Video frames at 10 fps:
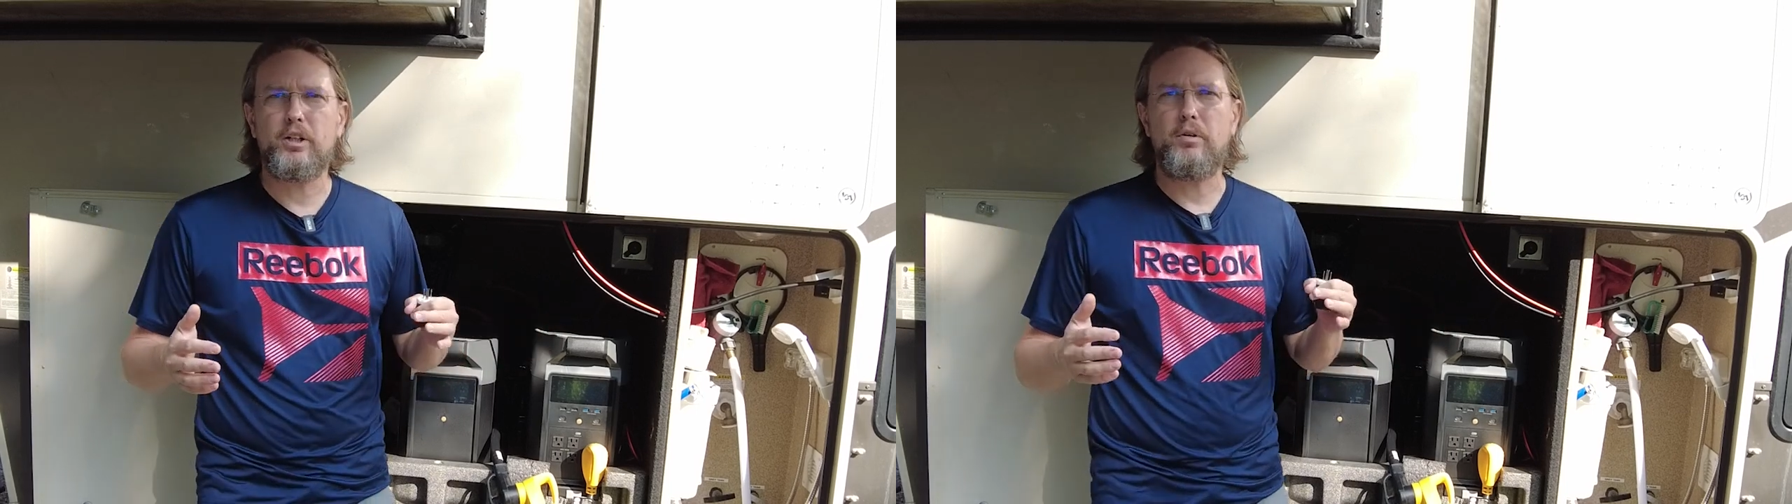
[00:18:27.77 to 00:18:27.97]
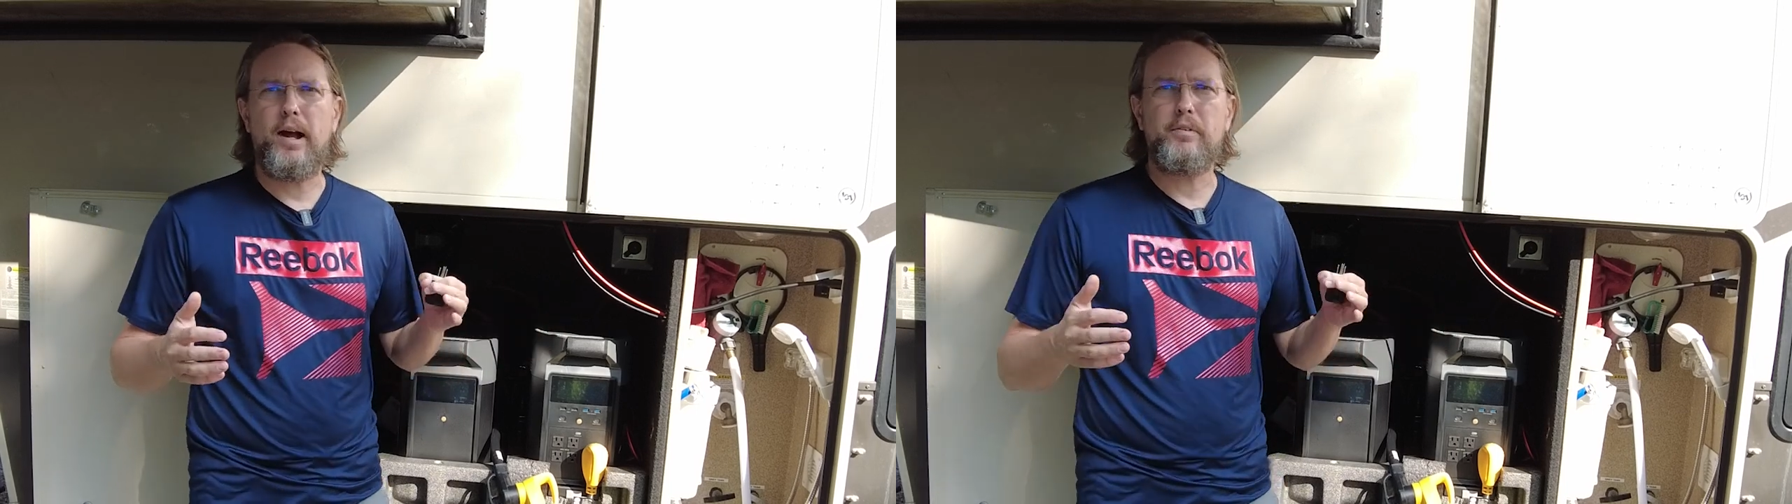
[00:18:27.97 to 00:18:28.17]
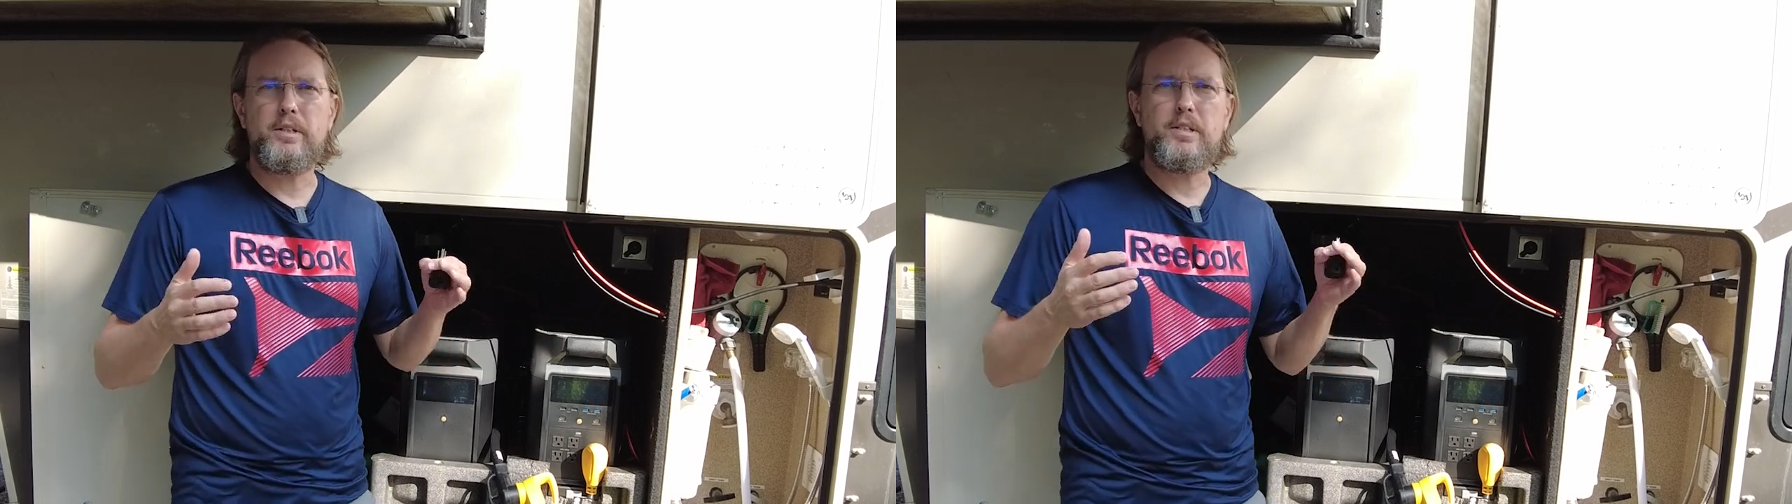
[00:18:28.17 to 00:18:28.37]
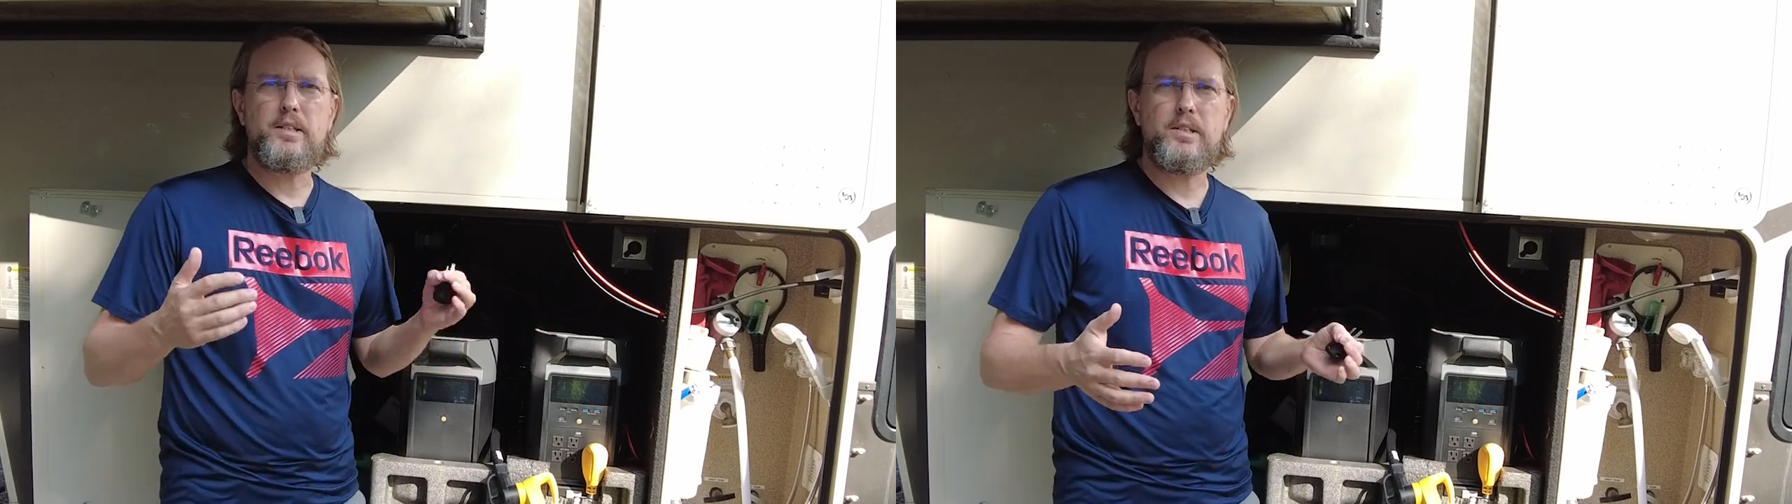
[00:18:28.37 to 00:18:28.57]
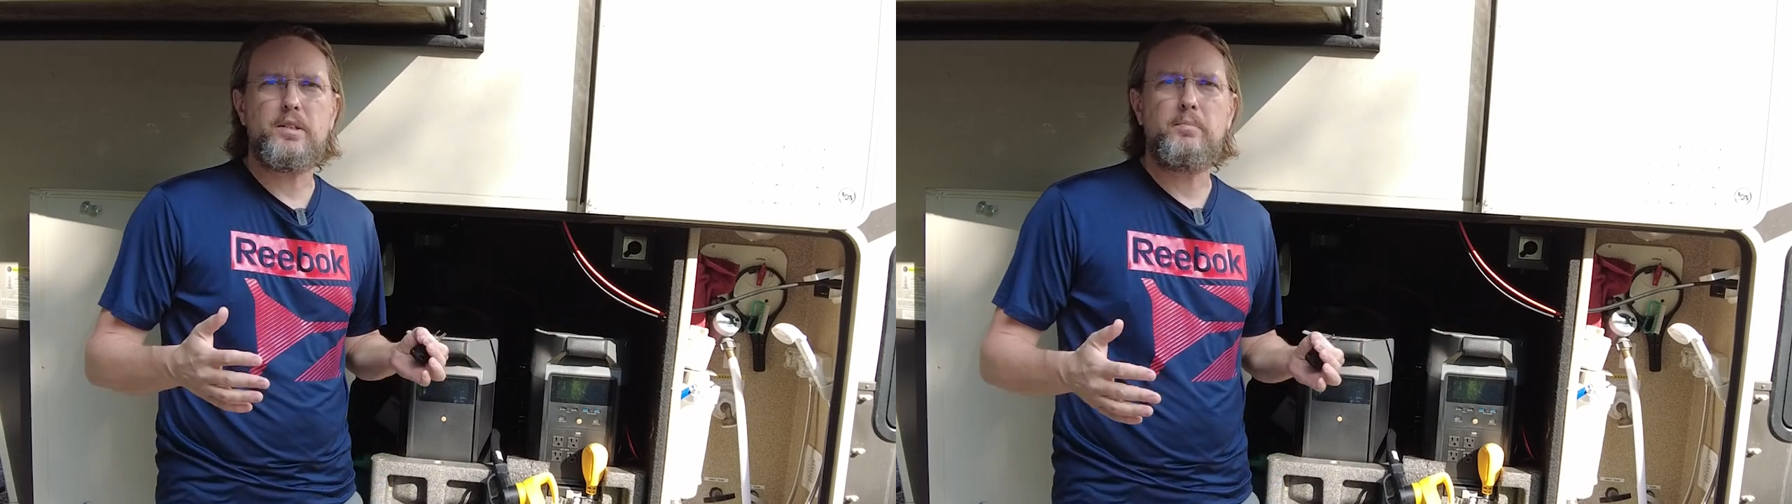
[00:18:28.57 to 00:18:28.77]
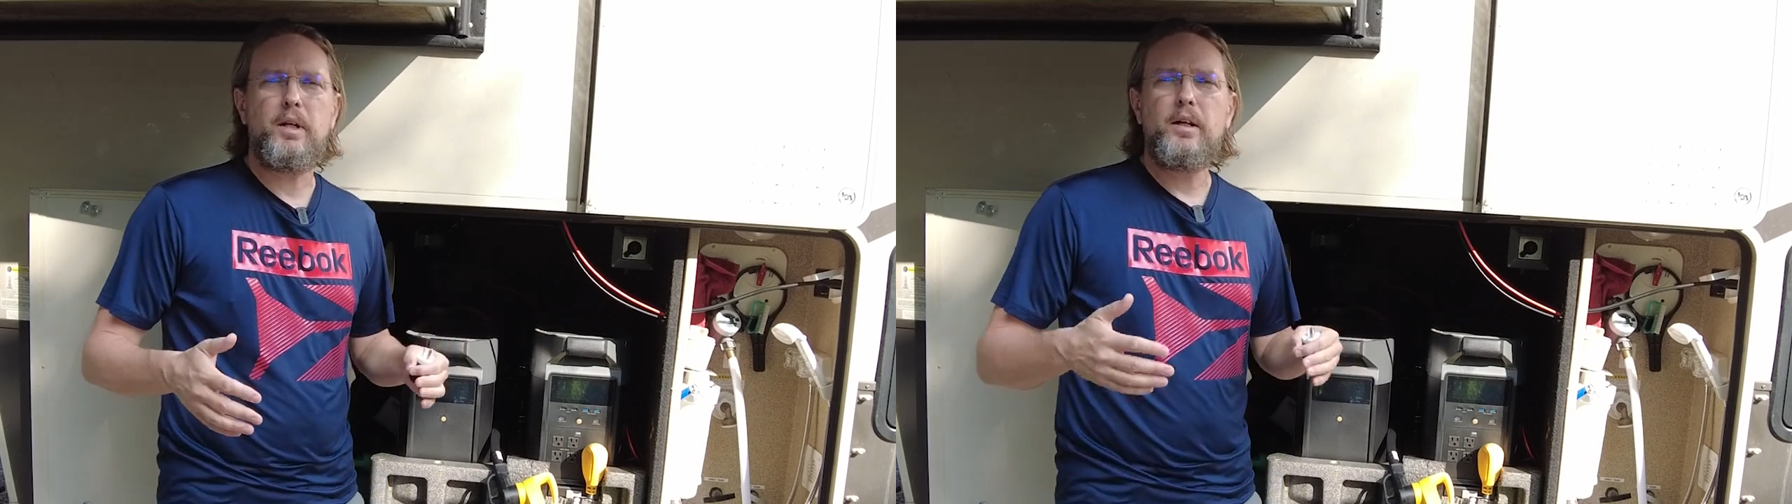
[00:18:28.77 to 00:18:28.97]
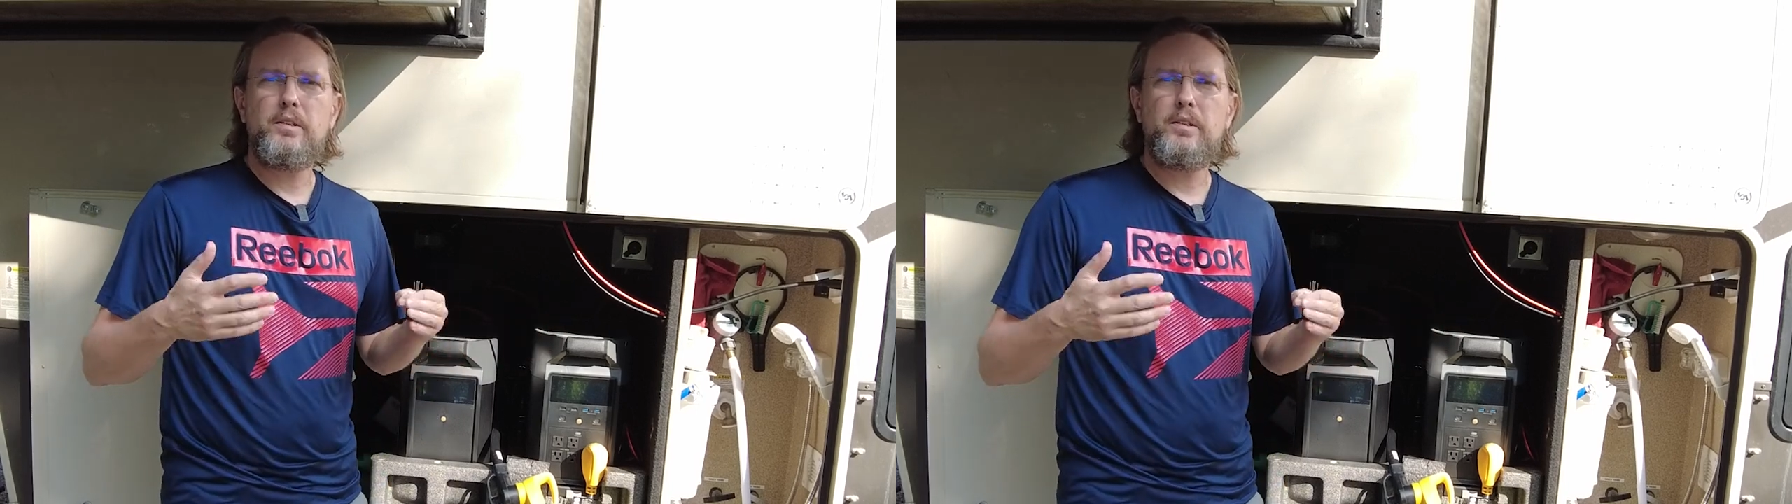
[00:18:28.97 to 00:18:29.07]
a grounded system